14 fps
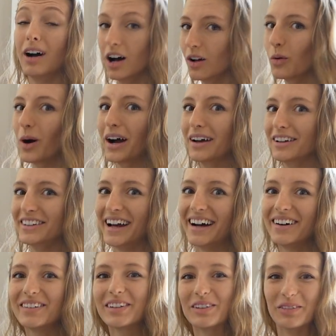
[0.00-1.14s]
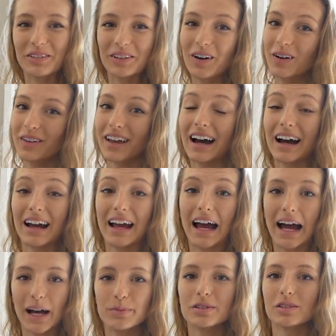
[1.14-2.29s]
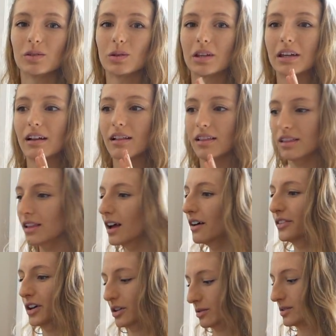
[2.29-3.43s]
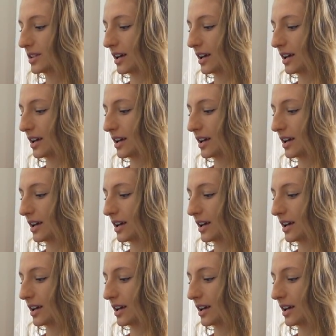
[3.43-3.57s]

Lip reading: a while now, you will know that I absolutely love oats.